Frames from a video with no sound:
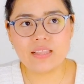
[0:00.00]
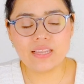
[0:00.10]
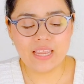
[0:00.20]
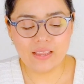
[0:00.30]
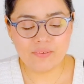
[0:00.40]
The
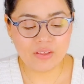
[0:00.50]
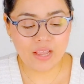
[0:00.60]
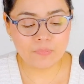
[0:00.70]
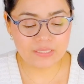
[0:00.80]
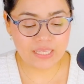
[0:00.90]
King of
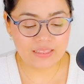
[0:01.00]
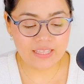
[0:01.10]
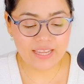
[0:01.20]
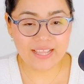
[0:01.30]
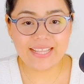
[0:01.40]
Cups at
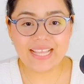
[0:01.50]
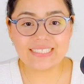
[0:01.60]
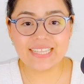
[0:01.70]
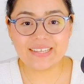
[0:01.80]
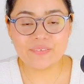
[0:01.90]
the end. That's
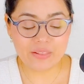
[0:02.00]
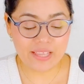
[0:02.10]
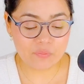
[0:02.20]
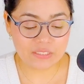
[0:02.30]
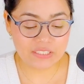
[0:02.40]
love
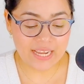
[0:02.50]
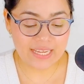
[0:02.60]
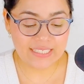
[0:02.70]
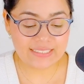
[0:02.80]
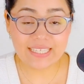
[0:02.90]
language,
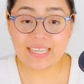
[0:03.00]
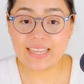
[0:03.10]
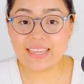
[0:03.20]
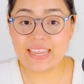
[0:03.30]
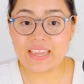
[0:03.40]
guys. A
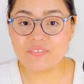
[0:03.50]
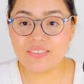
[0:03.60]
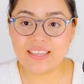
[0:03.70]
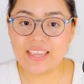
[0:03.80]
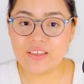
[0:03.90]

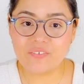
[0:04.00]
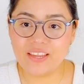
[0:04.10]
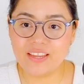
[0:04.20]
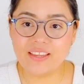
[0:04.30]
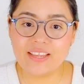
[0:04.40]
gift
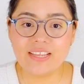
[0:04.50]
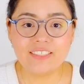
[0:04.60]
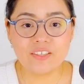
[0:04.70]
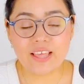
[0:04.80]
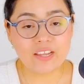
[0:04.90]
giving.
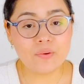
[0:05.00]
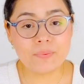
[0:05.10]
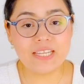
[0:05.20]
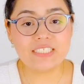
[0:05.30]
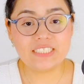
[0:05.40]
So that could
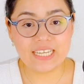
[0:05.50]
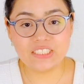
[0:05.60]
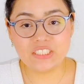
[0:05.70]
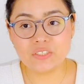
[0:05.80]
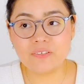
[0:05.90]
be a
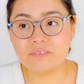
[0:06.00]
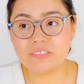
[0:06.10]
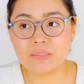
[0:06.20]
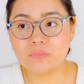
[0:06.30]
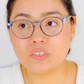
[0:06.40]
gesture of
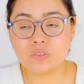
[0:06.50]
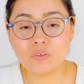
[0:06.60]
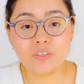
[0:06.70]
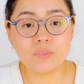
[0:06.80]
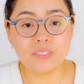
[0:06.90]
some
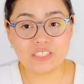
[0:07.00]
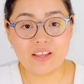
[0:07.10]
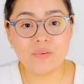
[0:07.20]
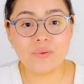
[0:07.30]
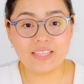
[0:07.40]
sort. We
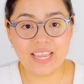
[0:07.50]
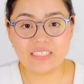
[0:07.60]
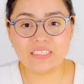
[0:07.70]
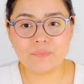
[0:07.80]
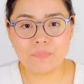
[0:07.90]
saw it with the
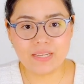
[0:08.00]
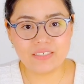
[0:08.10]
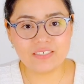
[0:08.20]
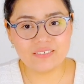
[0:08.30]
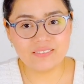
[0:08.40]
Ace of
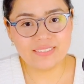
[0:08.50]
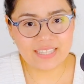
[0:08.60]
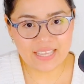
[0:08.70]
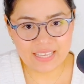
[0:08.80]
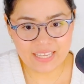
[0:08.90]
Pentacles.
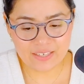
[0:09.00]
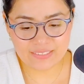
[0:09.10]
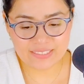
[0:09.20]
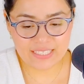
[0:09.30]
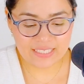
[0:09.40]
Like,
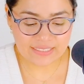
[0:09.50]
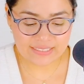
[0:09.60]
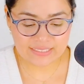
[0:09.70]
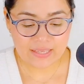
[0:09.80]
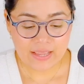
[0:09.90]
here's
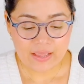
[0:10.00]
this.